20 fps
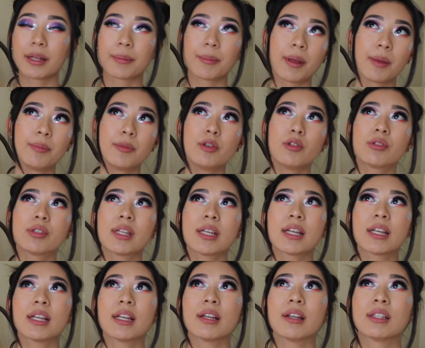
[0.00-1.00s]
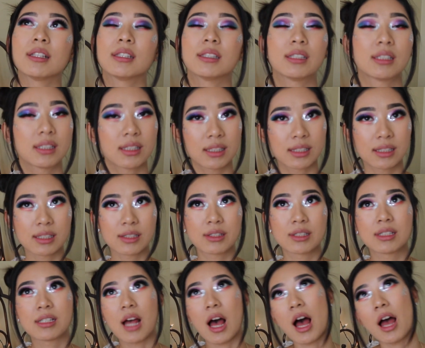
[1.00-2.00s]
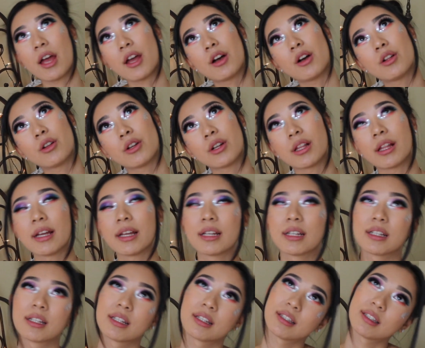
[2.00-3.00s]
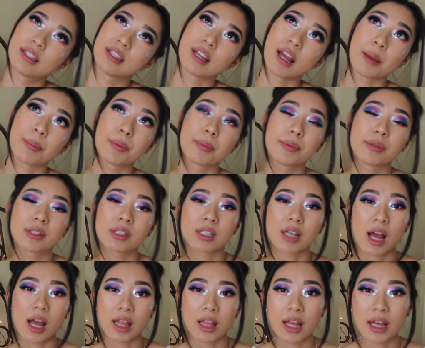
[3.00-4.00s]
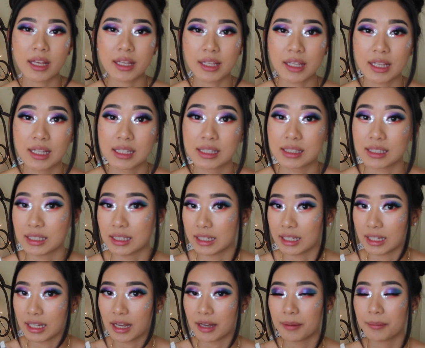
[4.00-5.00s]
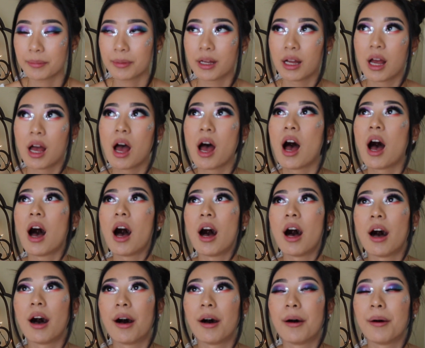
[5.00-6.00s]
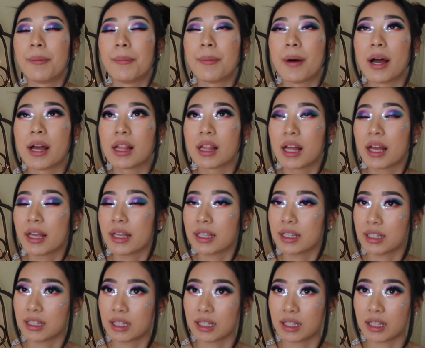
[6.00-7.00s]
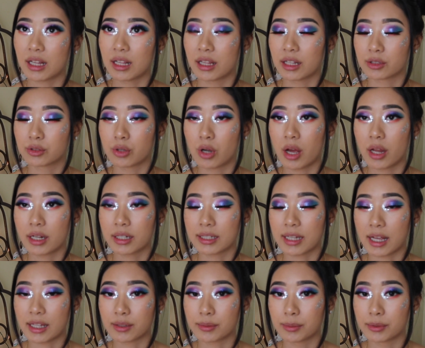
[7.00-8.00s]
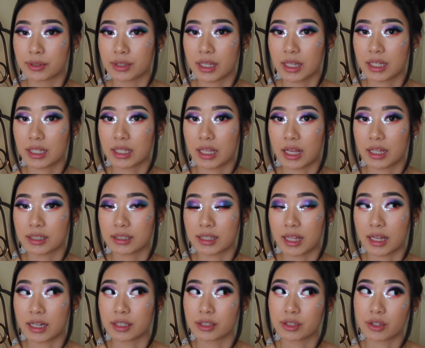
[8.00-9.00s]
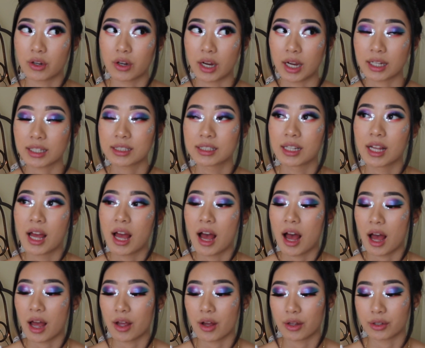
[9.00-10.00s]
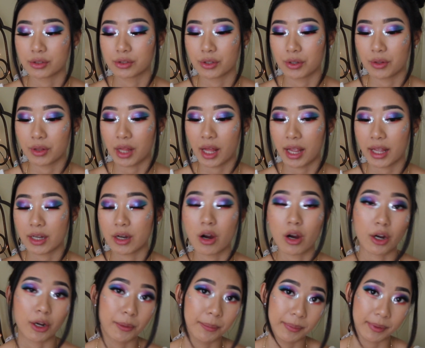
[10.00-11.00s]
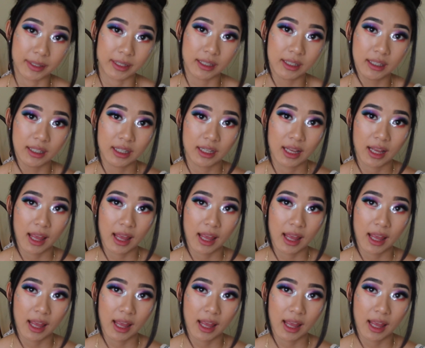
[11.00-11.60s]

my music style, or like the type of music I like is EDM. I like electronic dance music, yes, that is correct. I also like R&B,